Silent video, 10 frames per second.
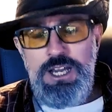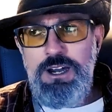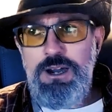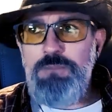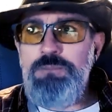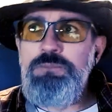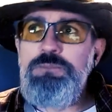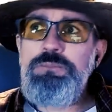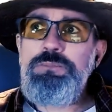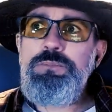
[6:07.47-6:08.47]

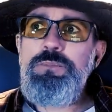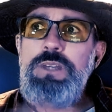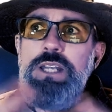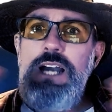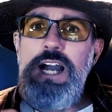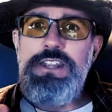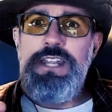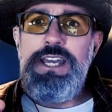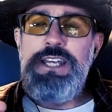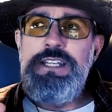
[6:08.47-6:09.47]
I
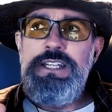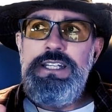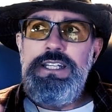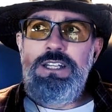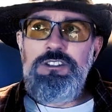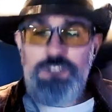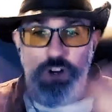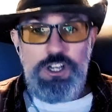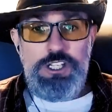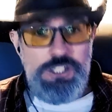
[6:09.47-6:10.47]
then
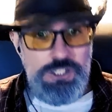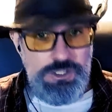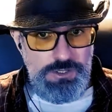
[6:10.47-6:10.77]
started,